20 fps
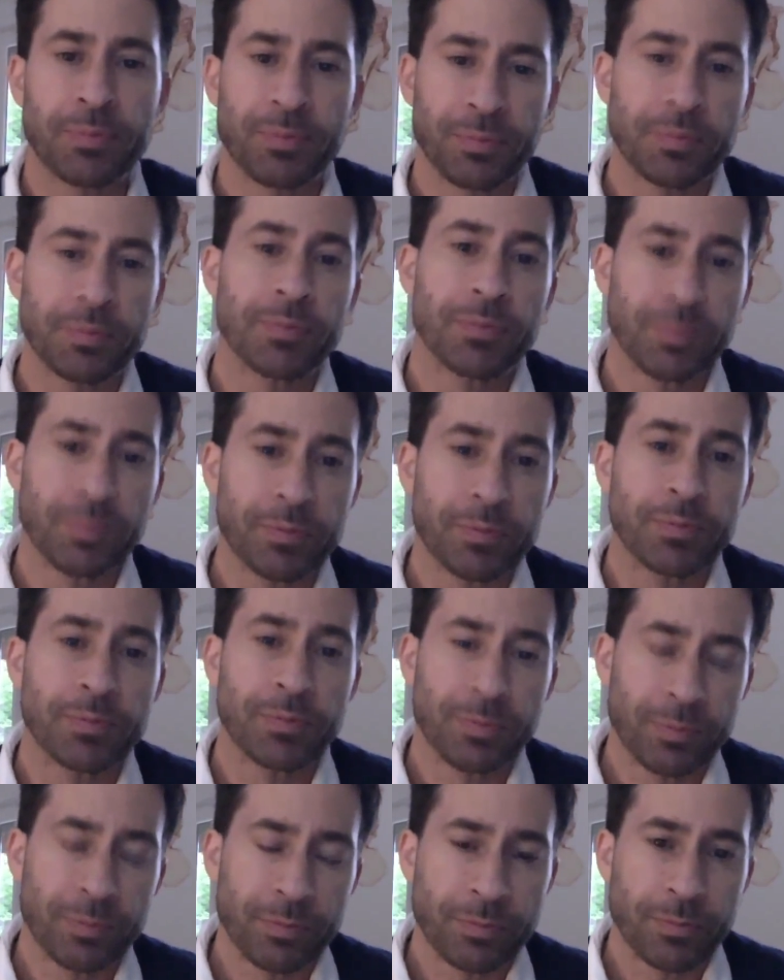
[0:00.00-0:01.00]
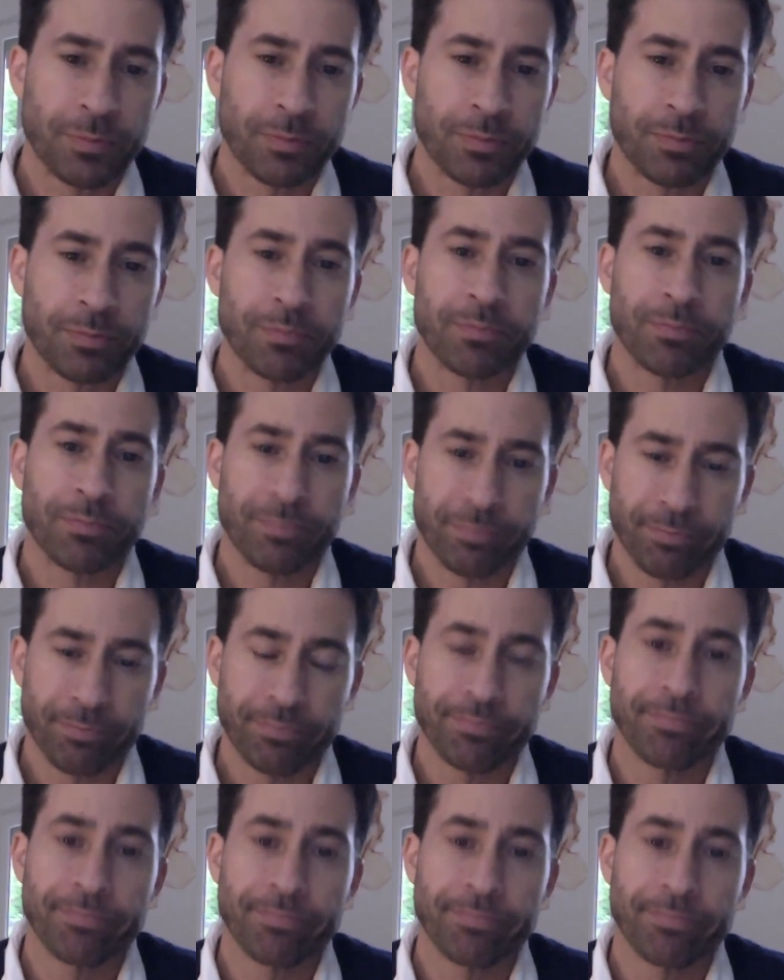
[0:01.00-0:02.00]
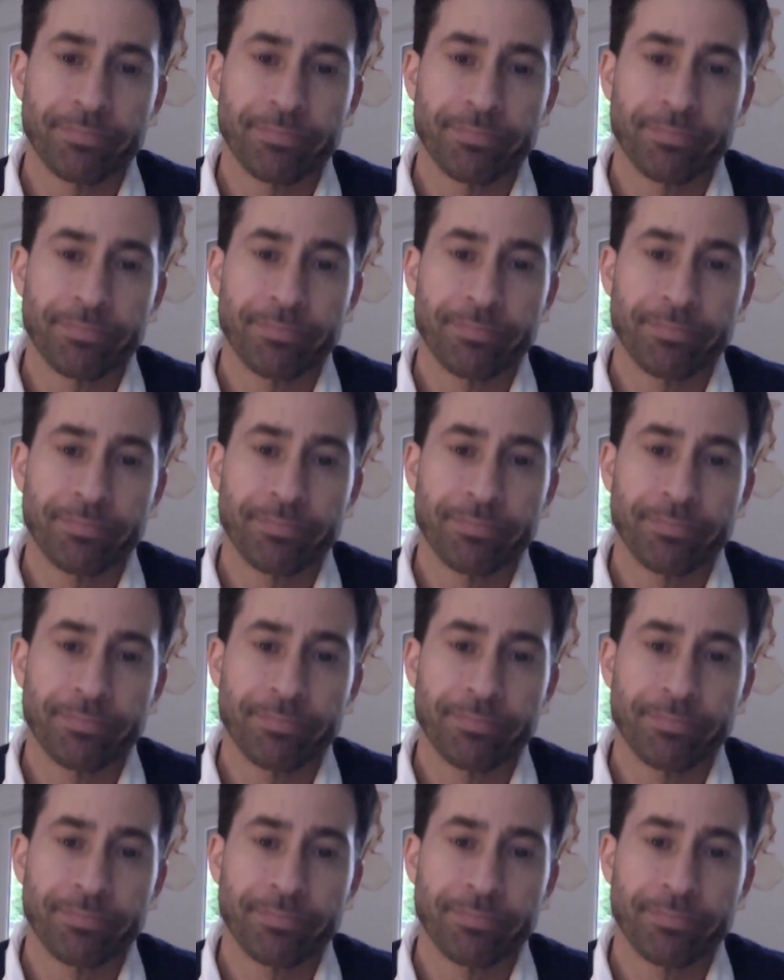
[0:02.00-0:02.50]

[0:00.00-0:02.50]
Got to get those chakras aligned, baby.